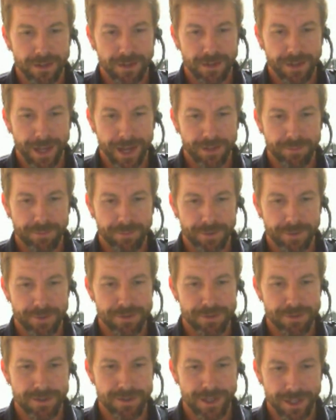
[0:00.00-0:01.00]
yeah,
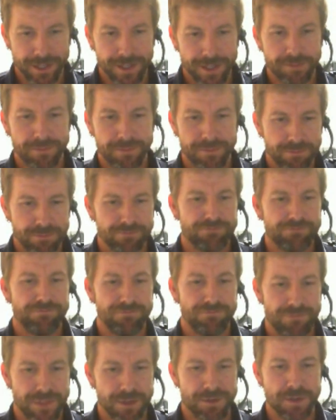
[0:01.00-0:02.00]
there's uh,
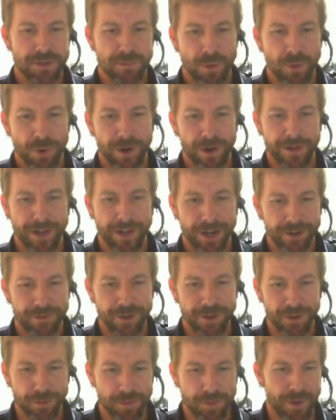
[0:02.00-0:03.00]
there's some more in there
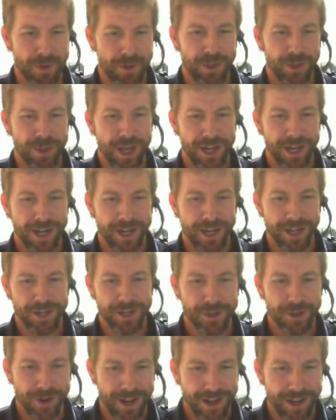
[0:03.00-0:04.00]
too. Billy, you got any in
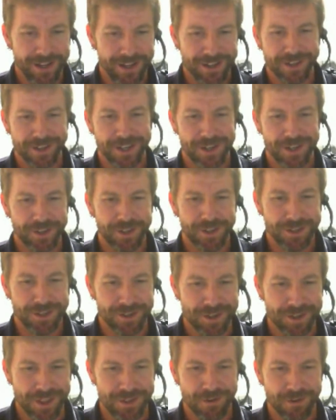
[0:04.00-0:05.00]
your head you can
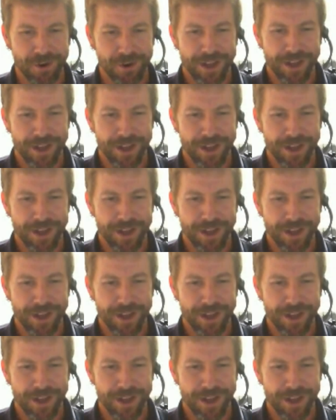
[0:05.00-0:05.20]
throw